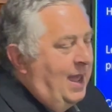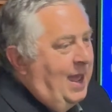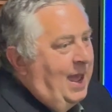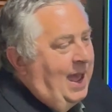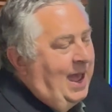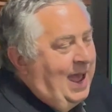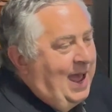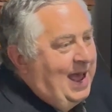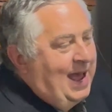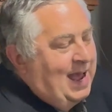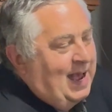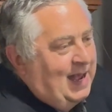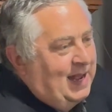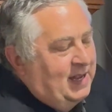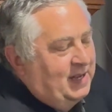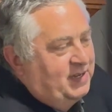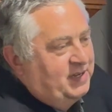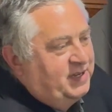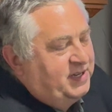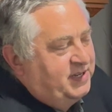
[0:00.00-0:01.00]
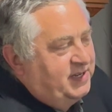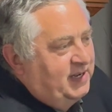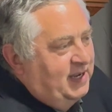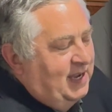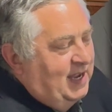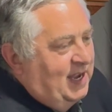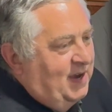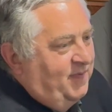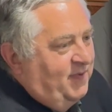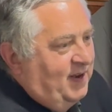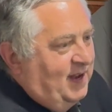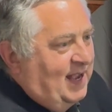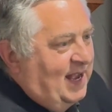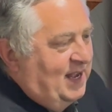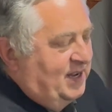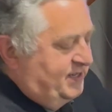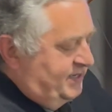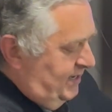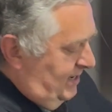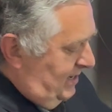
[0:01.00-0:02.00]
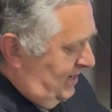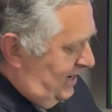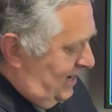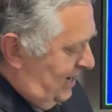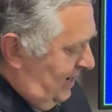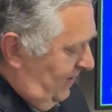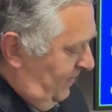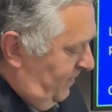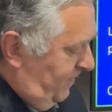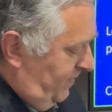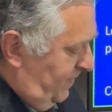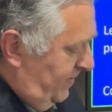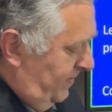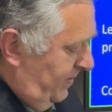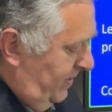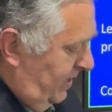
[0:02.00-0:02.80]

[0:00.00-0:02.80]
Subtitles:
has everlasting life,